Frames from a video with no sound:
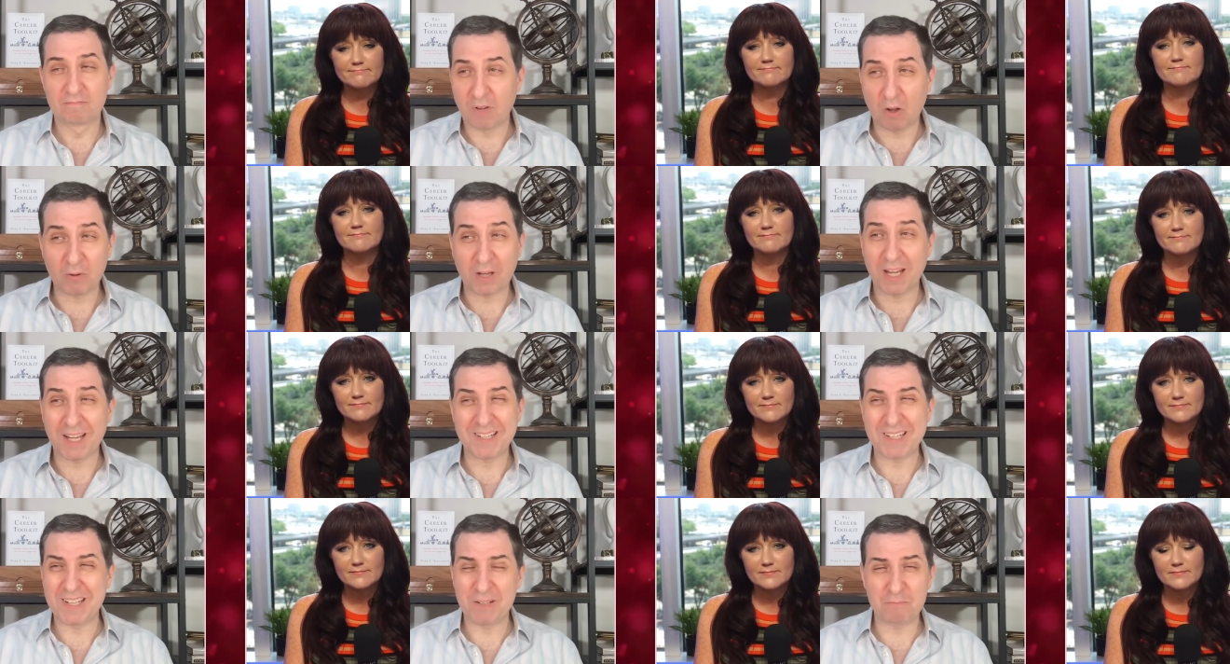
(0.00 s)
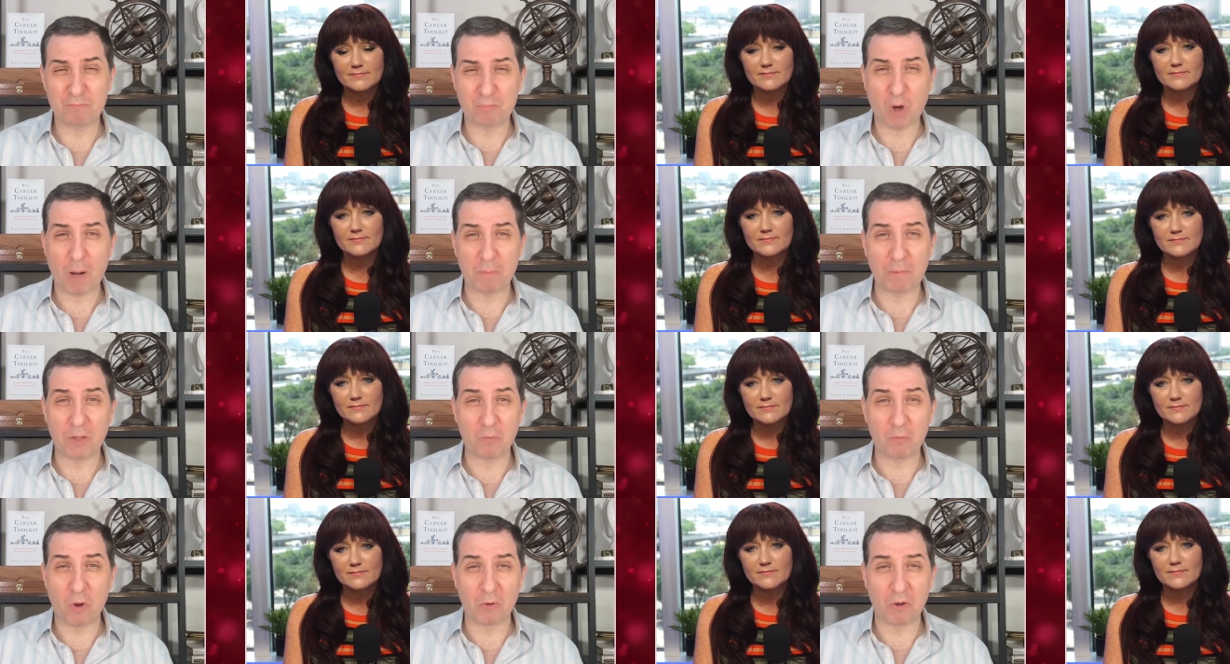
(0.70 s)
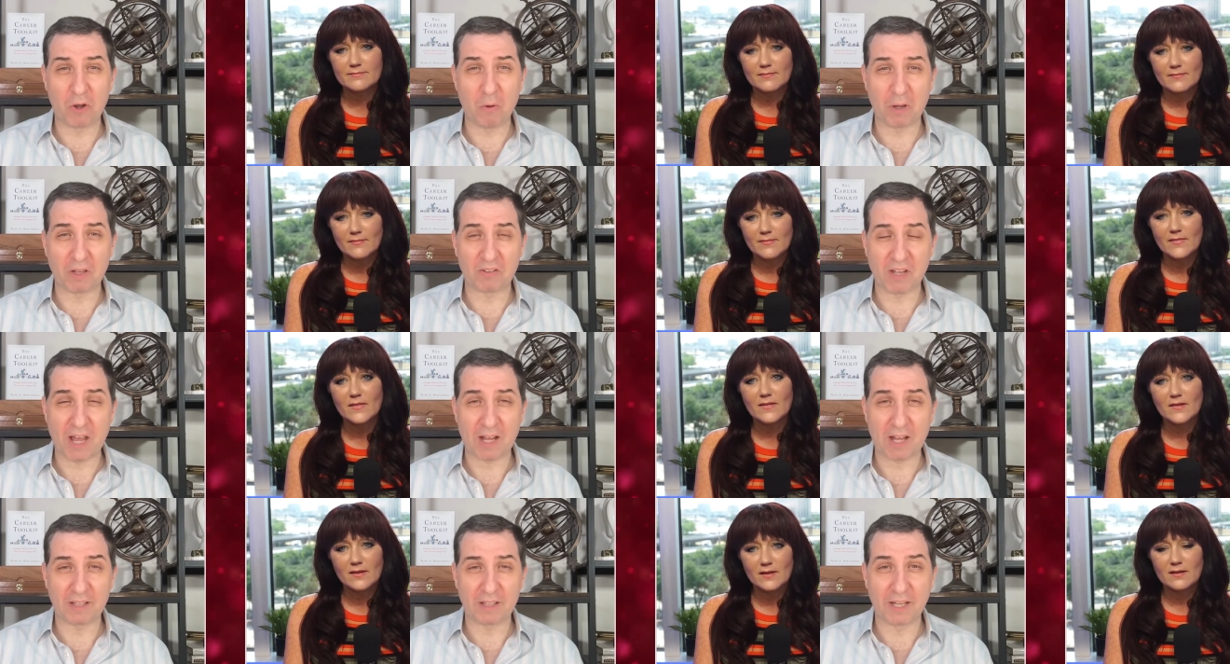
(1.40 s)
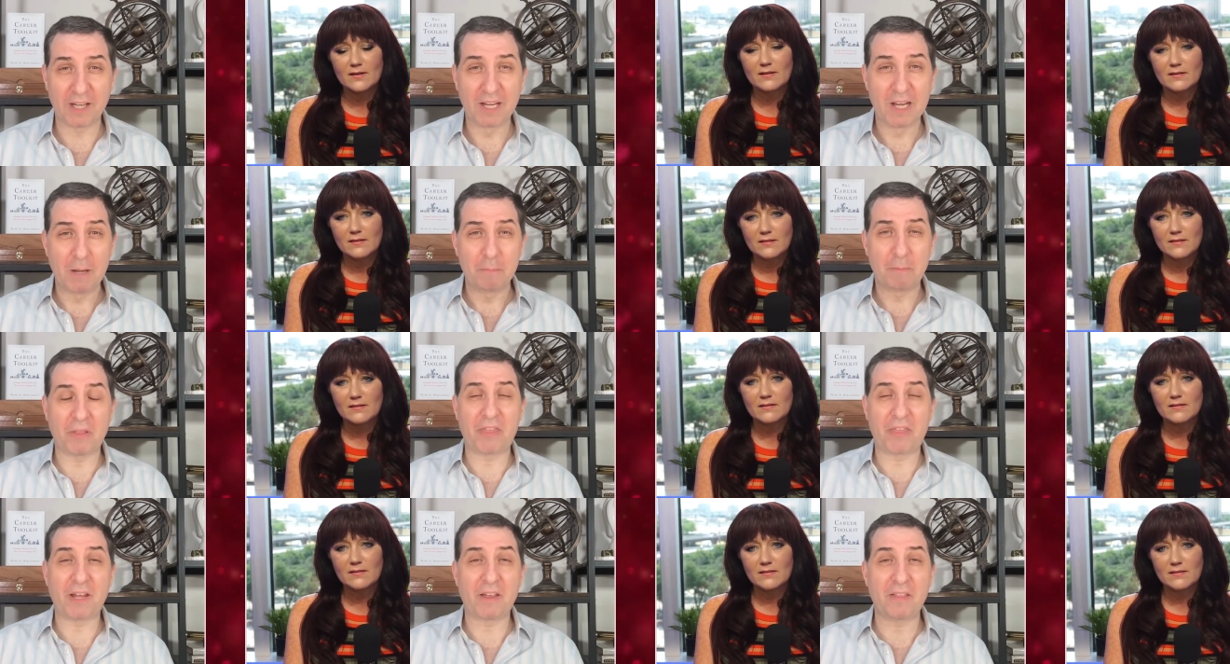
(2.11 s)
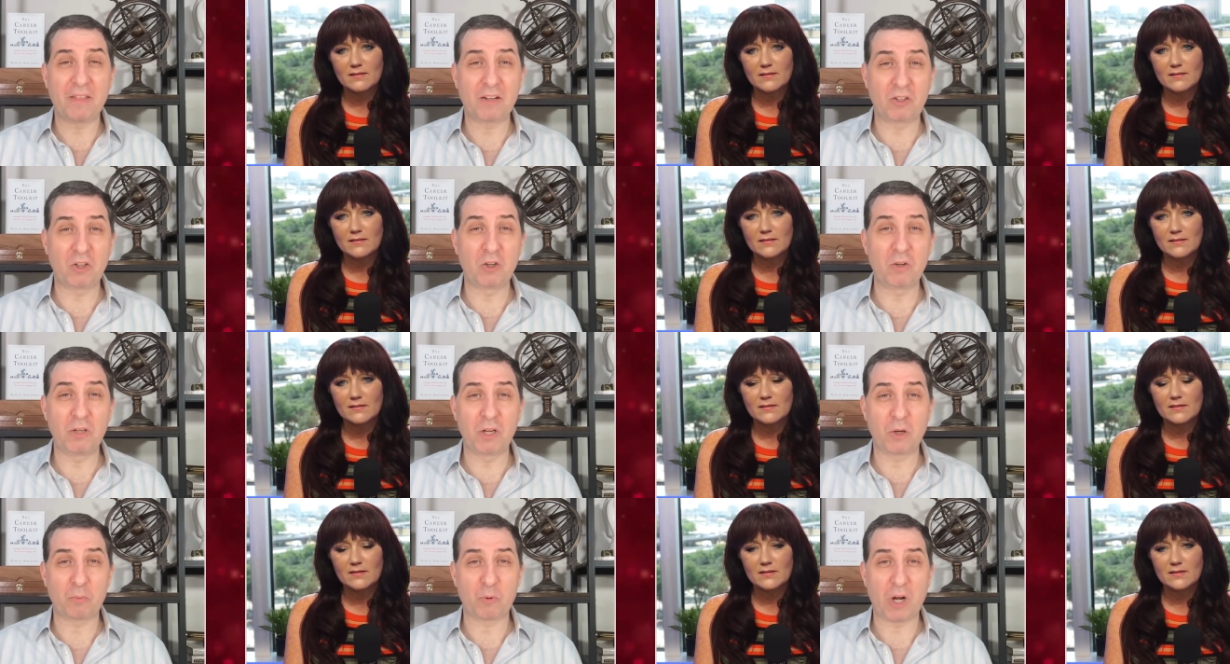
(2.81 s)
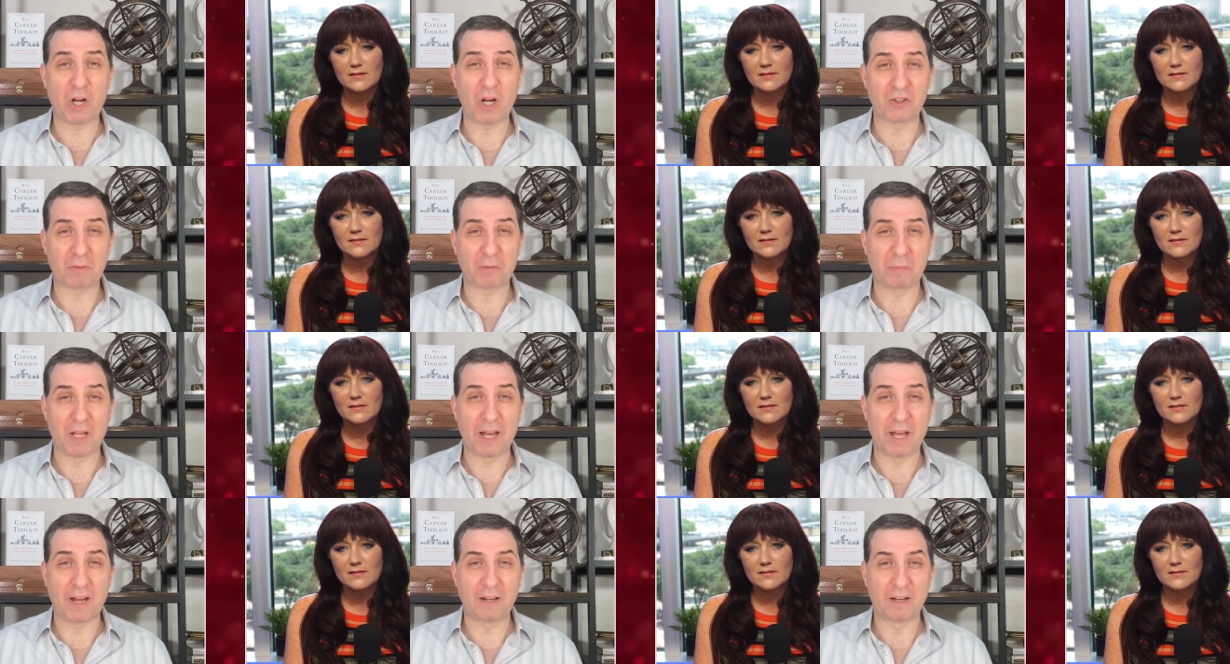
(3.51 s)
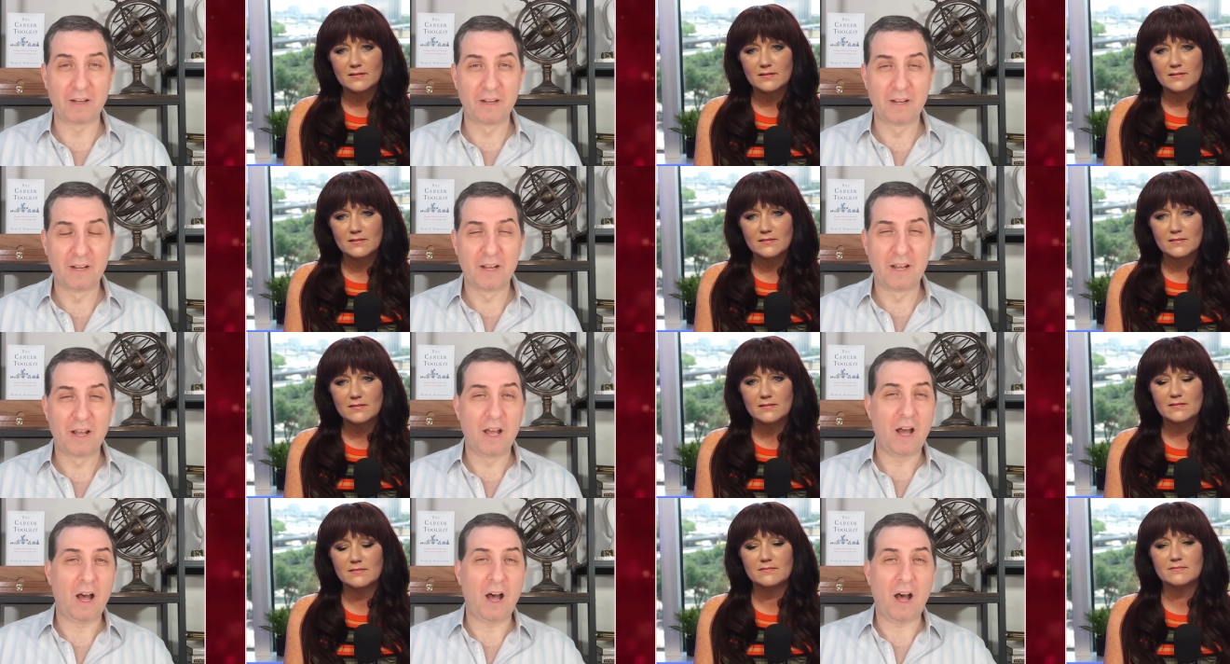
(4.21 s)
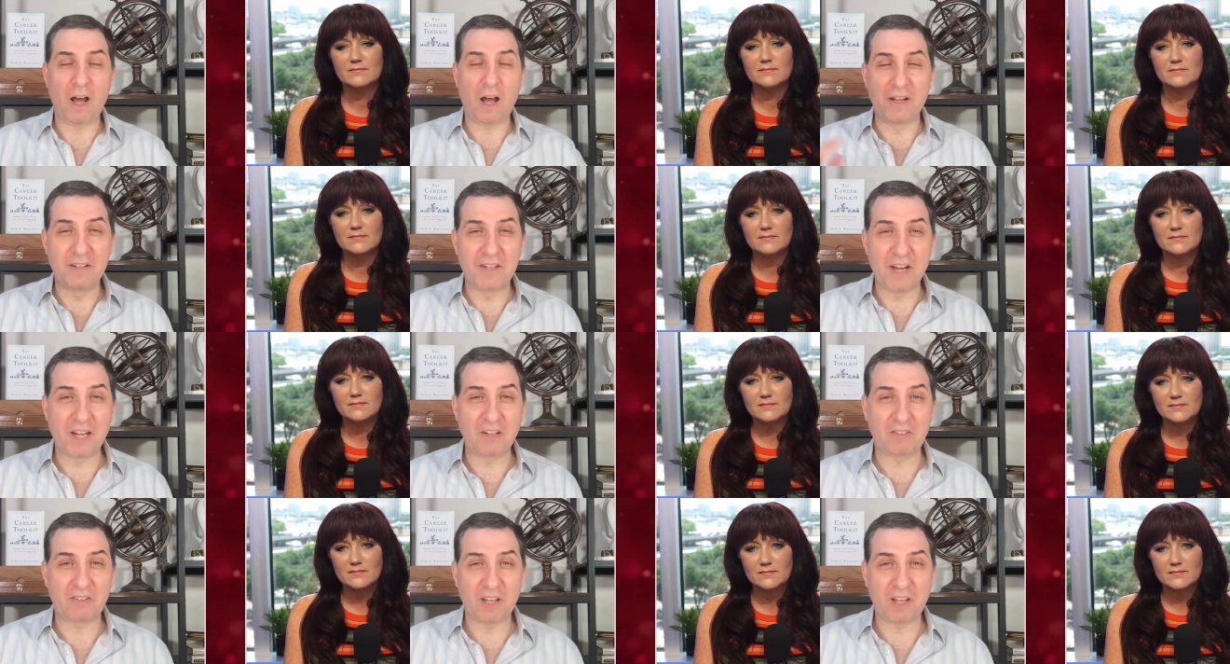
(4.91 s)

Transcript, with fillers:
Speaker 1: Okay, you probably won't know exactly, but think of that two-year project plan. On day